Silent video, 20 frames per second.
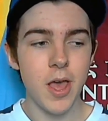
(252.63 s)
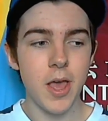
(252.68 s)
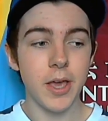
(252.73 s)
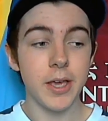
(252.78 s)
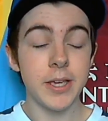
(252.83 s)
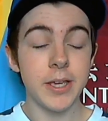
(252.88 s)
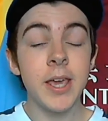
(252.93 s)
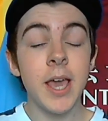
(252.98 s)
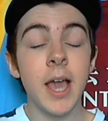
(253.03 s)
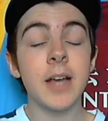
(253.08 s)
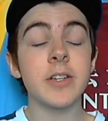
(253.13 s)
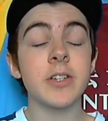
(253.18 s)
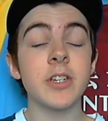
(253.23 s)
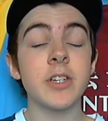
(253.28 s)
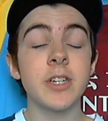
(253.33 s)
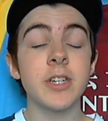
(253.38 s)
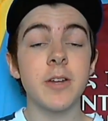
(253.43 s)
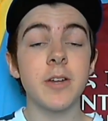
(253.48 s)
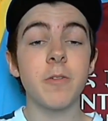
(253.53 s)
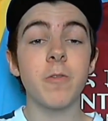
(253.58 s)
He
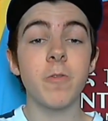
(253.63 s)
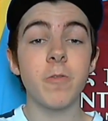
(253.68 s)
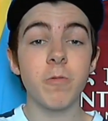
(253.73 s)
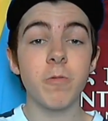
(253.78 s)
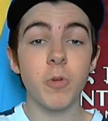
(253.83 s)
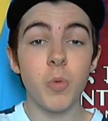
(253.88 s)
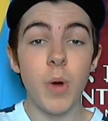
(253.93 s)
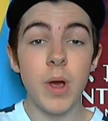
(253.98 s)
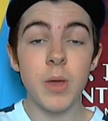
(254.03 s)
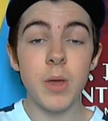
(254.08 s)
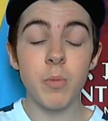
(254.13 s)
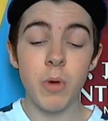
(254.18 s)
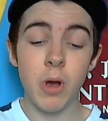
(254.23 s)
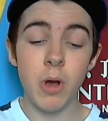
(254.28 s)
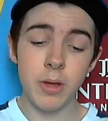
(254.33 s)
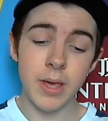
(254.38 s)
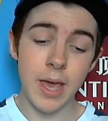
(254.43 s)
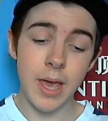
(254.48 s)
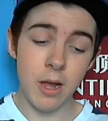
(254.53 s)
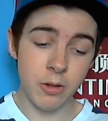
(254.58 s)
actually did quite well.
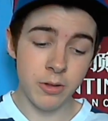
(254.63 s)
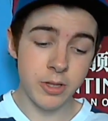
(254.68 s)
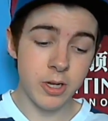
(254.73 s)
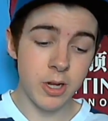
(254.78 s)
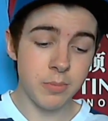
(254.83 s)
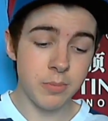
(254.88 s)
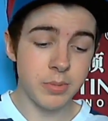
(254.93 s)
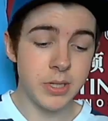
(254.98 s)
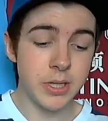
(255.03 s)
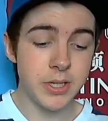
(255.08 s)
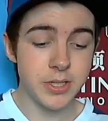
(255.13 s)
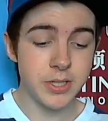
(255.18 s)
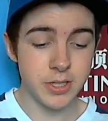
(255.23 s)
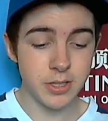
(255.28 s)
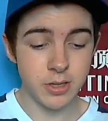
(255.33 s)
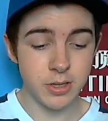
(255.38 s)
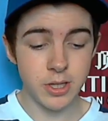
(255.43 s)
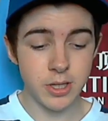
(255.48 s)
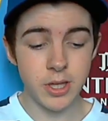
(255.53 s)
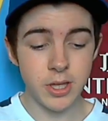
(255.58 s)
He held it up
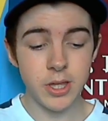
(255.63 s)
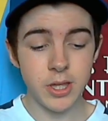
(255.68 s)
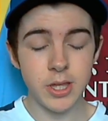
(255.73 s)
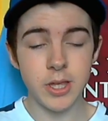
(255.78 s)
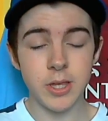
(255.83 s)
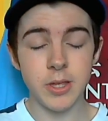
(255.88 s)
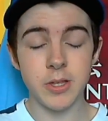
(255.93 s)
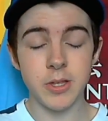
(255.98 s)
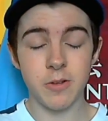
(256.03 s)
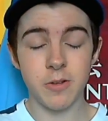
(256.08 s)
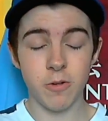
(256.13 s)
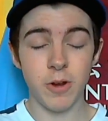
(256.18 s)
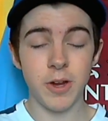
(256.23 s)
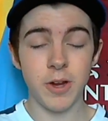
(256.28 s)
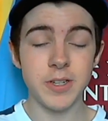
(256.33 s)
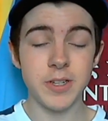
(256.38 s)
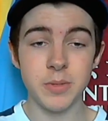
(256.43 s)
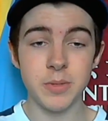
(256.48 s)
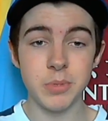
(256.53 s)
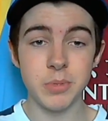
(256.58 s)
decently. He
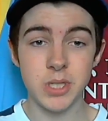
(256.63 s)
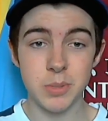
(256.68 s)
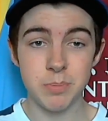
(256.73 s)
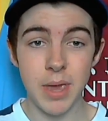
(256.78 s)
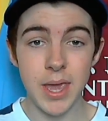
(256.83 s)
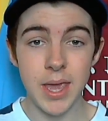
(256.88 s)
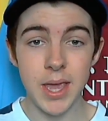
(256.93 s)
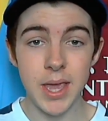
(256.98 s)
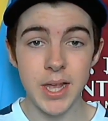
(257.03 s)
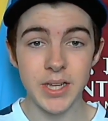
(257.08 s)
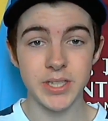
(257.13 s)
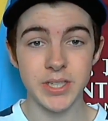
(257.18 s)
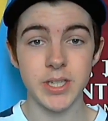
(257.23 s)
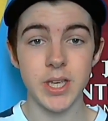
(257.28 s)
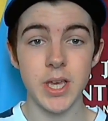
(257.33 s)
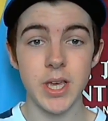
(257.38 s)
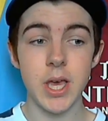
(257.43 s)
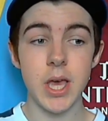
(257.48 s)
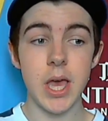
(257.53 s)
created some space.